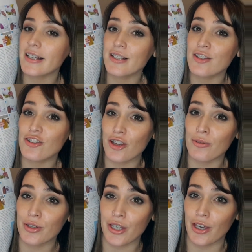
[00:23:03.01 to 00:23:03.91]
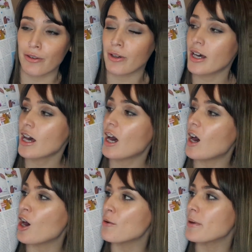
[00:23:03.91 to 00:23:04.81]
is so cute.
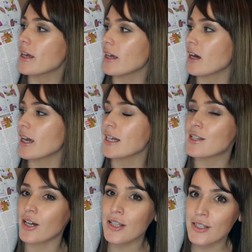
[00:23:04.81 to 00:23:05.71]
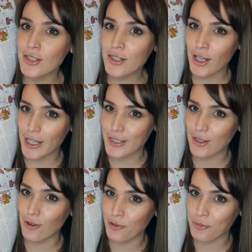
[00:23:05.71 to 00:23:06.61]
Um, It does look like it's a lot of